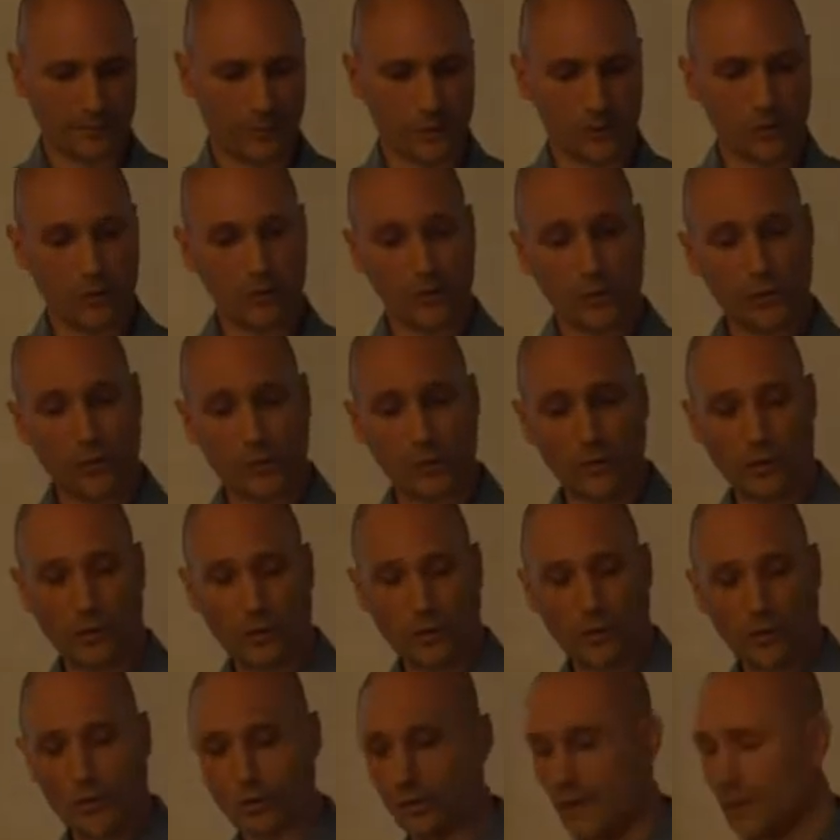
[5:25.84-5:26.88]
You could
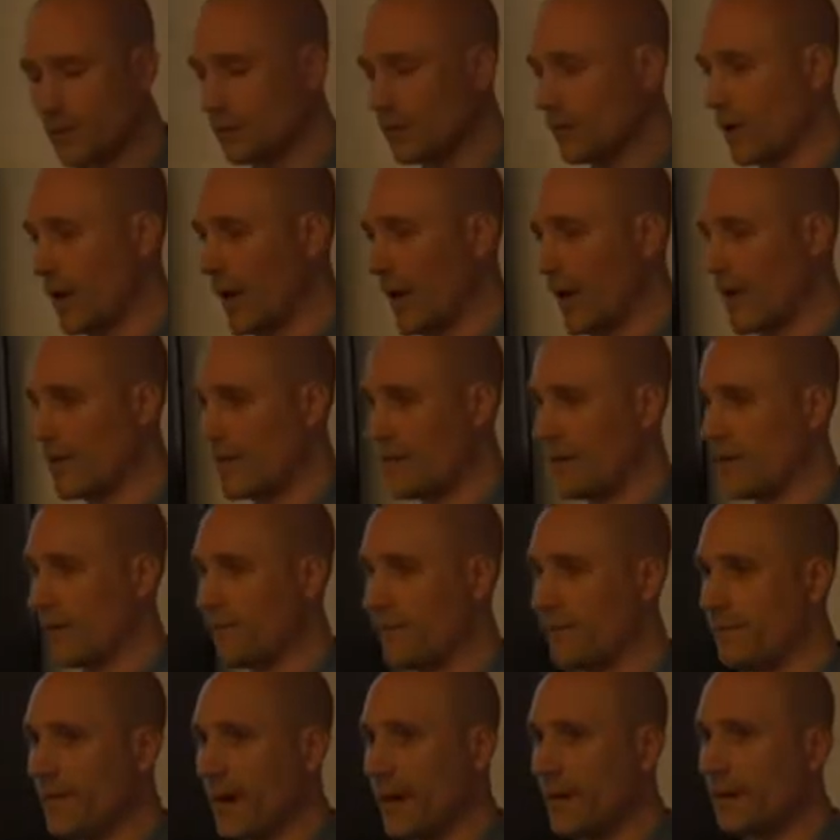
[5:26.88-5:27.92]
also try to hide the
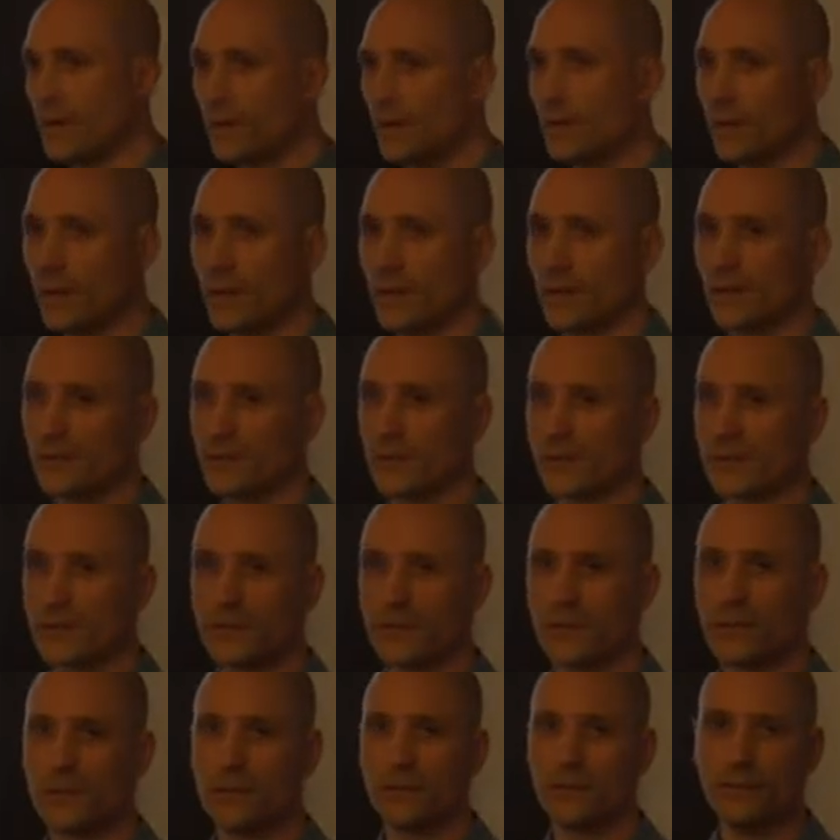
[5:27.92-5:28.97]
value in a
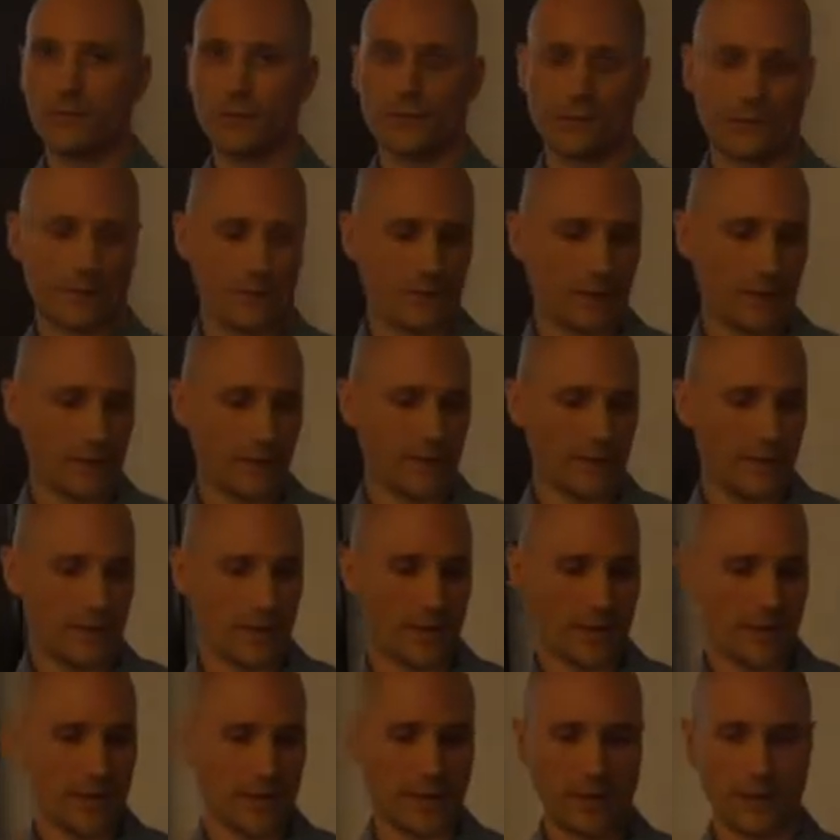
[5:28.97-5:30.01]
transaction, right?
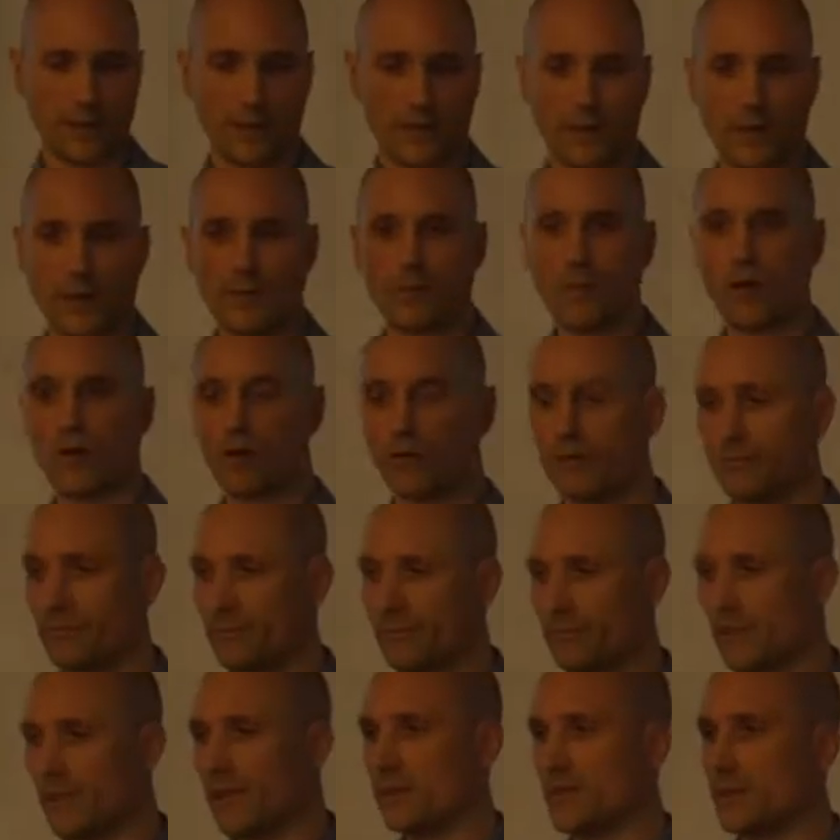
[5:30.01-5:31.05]
The number
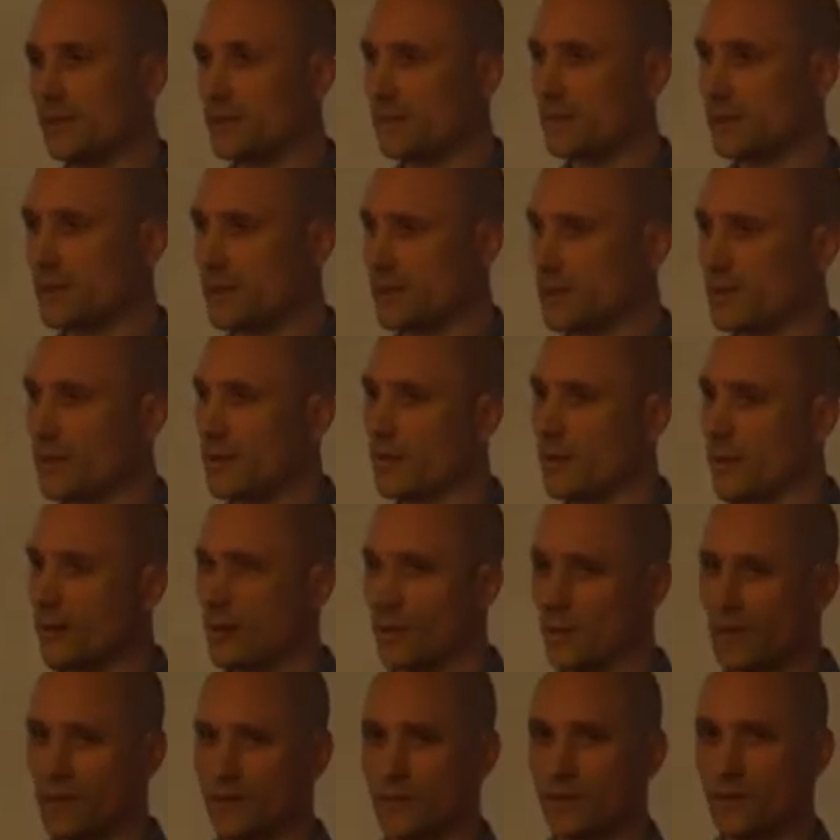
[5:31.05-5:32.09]
of bitcoins, for example,
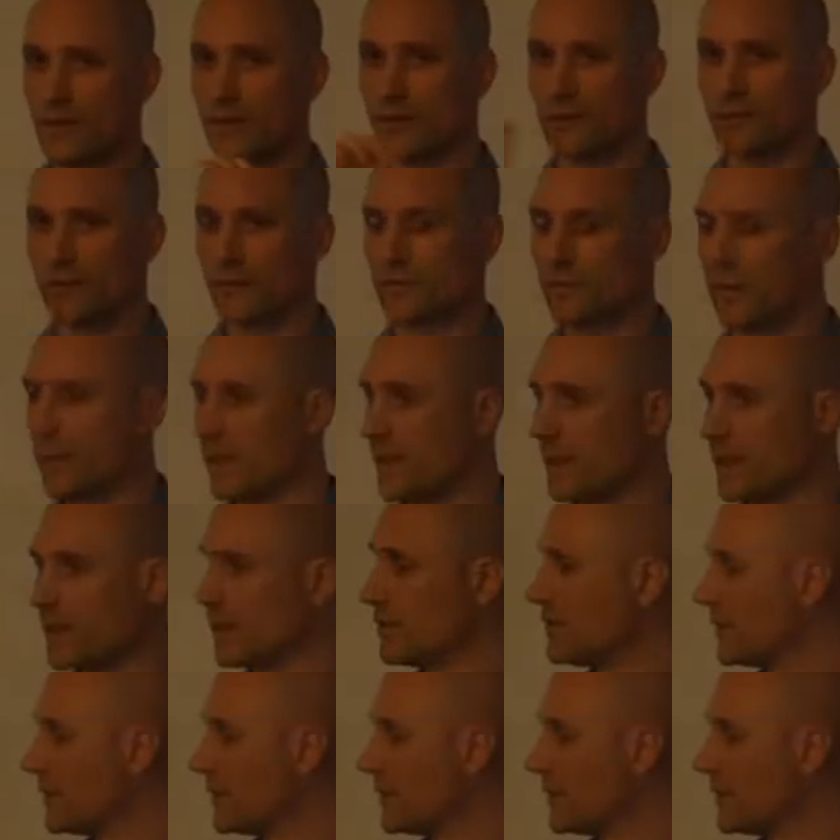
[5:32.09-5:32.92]
that you are transferring in a